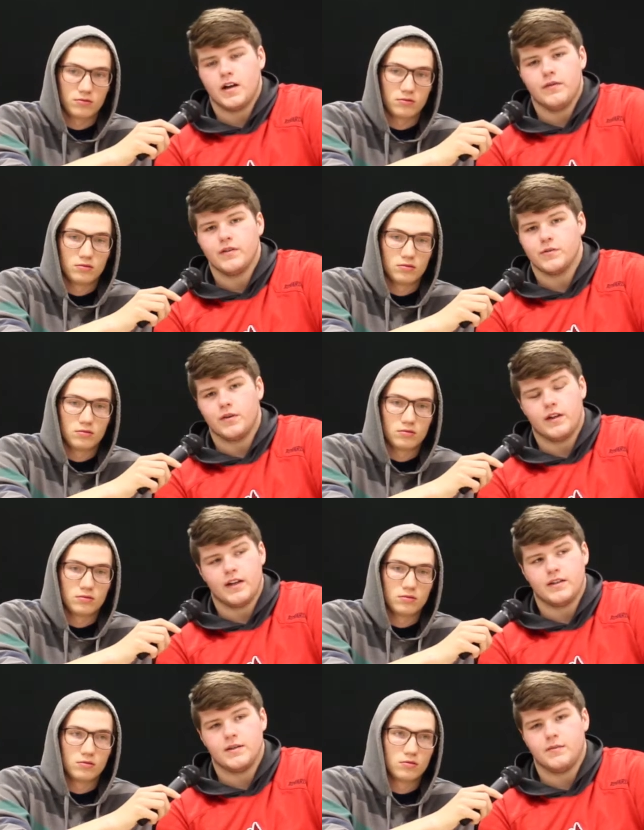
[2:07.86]
Speaker 1: tough because we only had
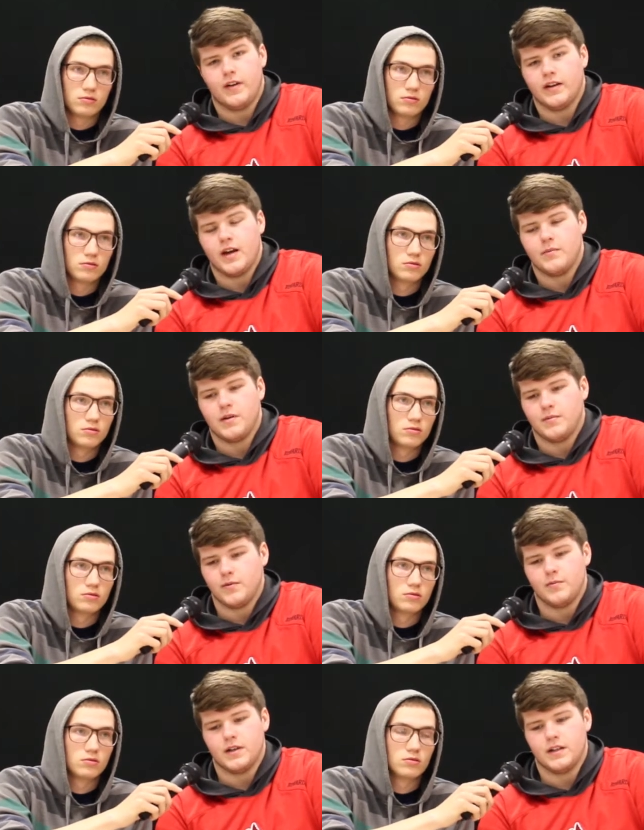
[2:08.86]
a team of like nine
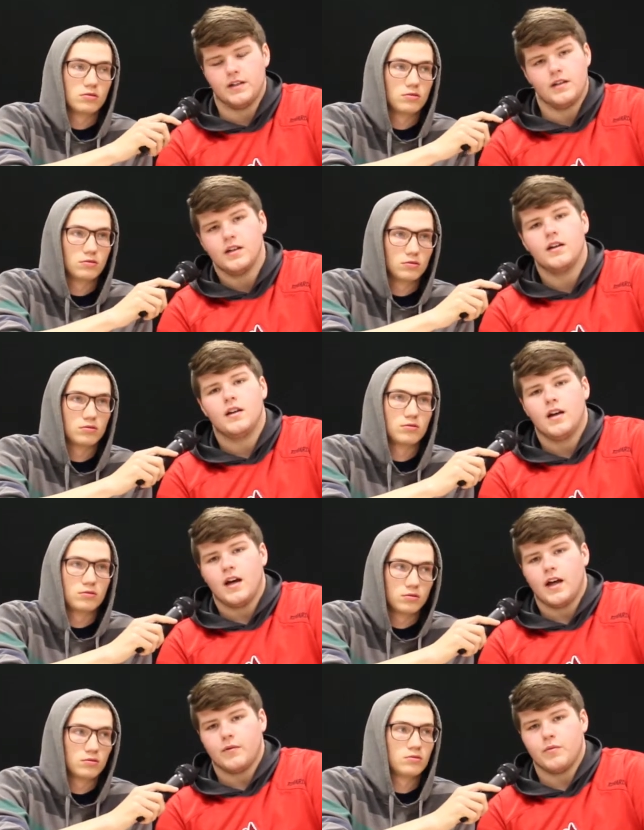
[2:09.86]
people, but
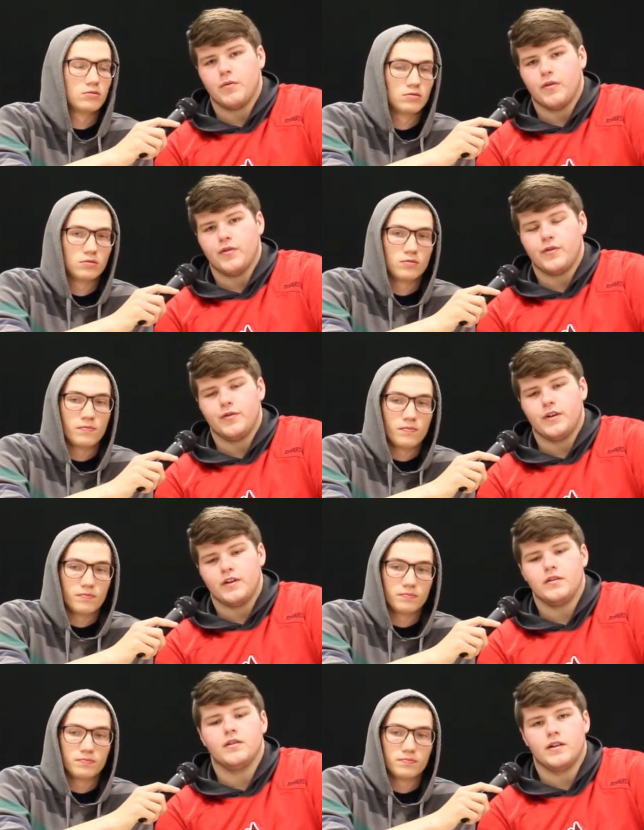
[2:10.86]
I think we pulled through
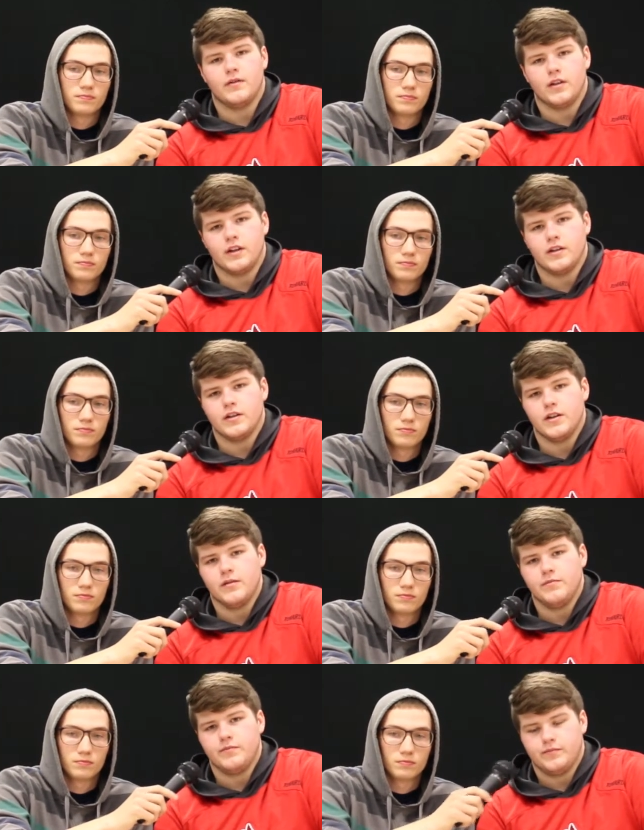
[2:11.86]
and did really good this year.
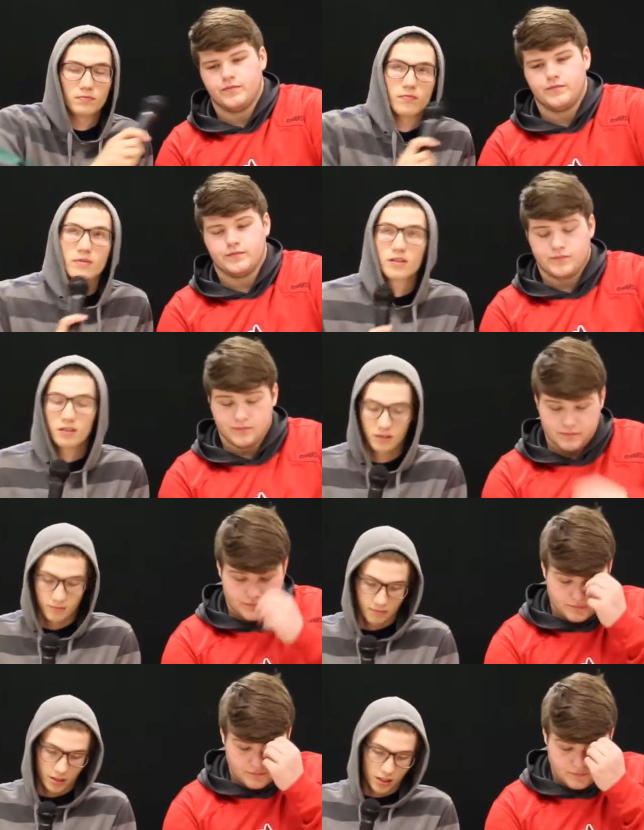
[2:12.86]

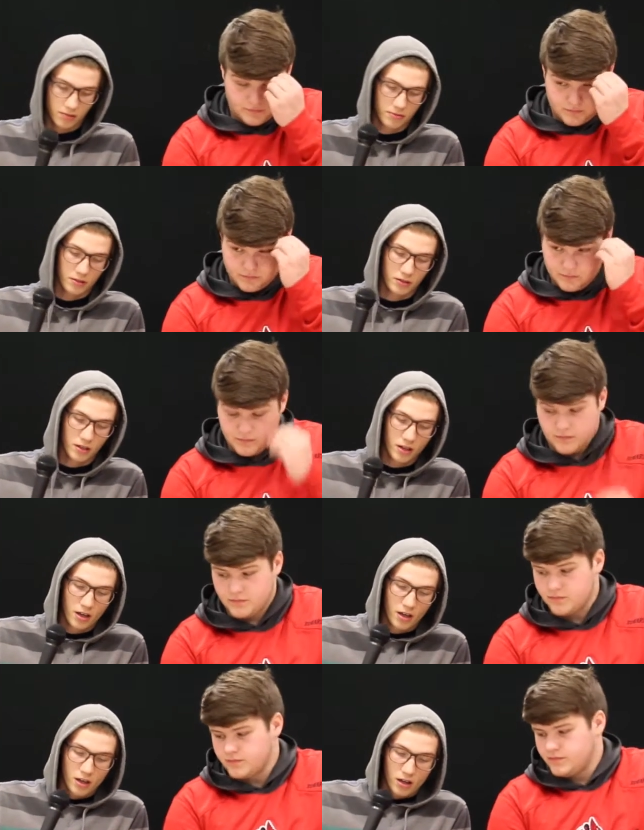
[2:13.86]
Speaker 2: Nice, man.
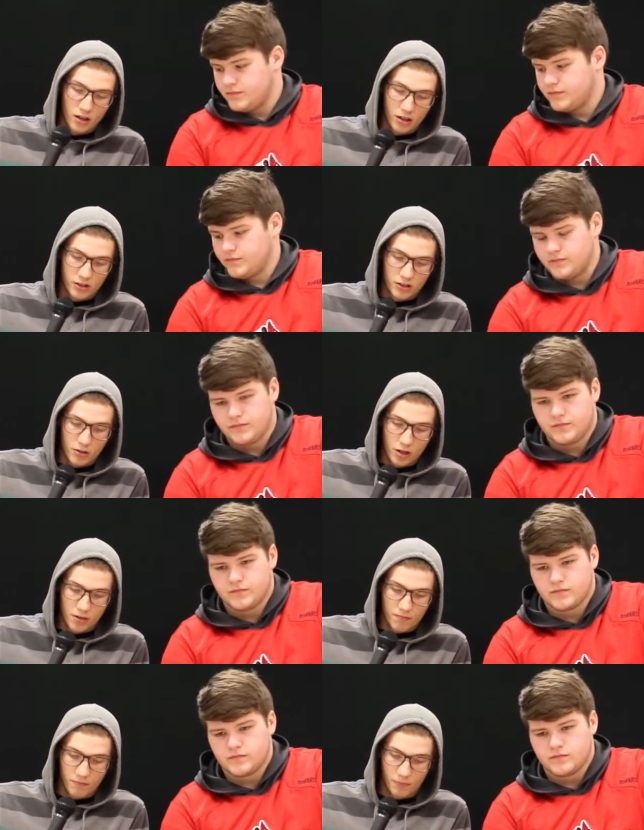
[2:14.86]
All right, so uh,
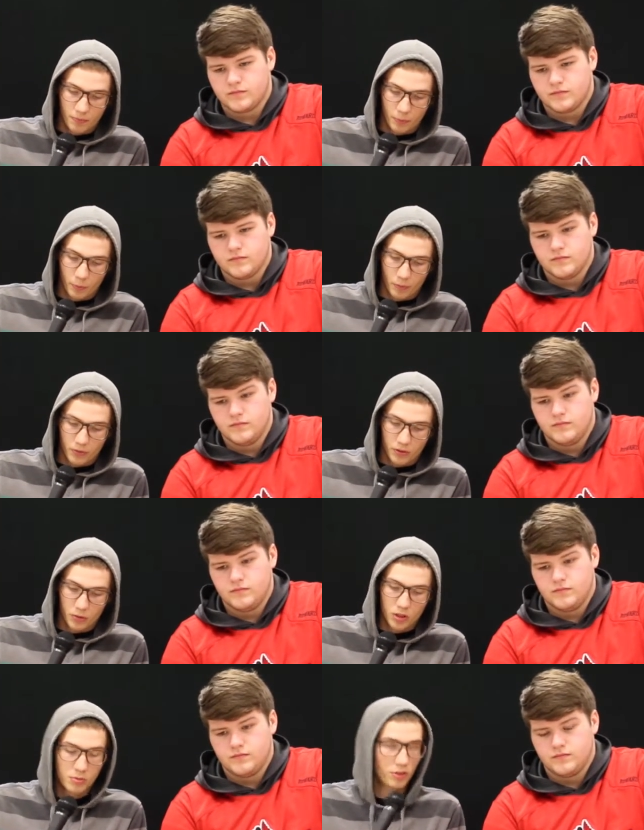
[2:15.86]

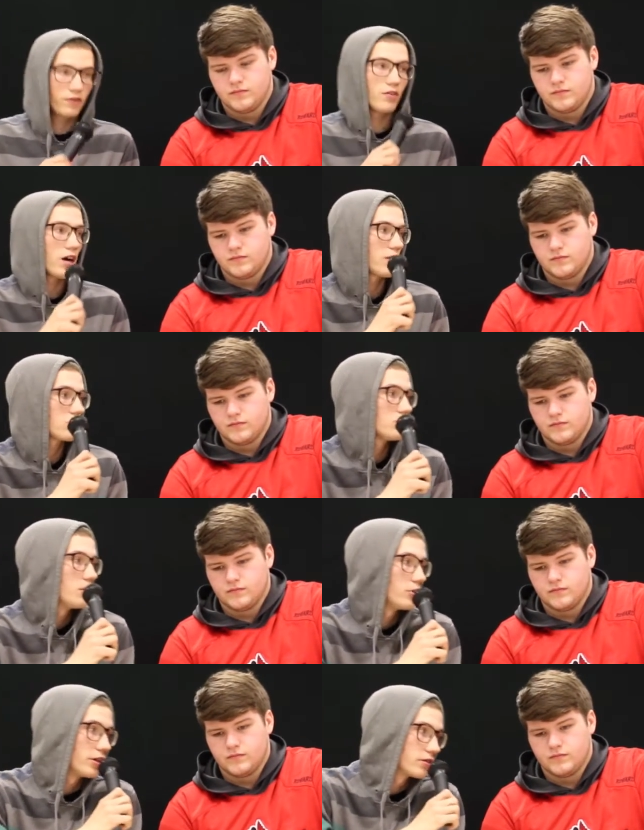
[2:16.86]
what has been your favorite high school
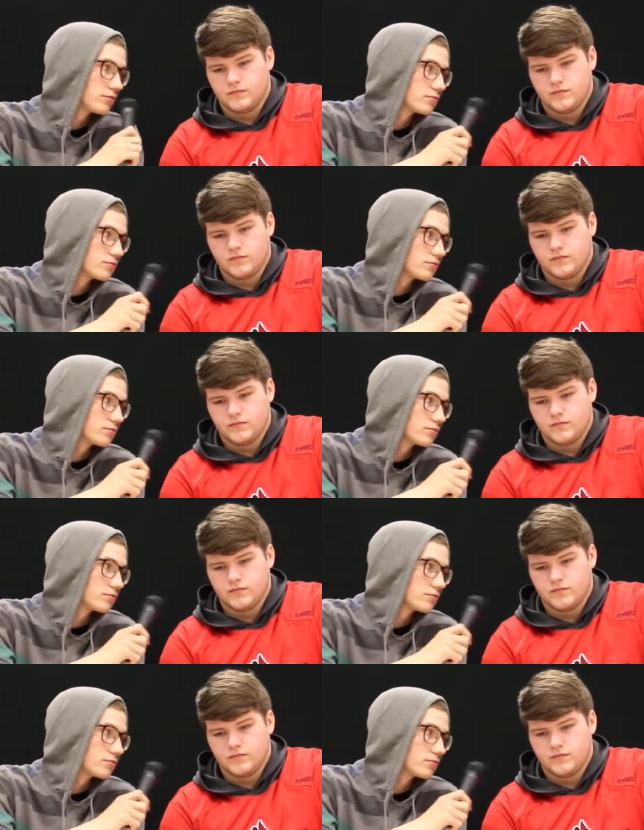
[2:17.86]
memory?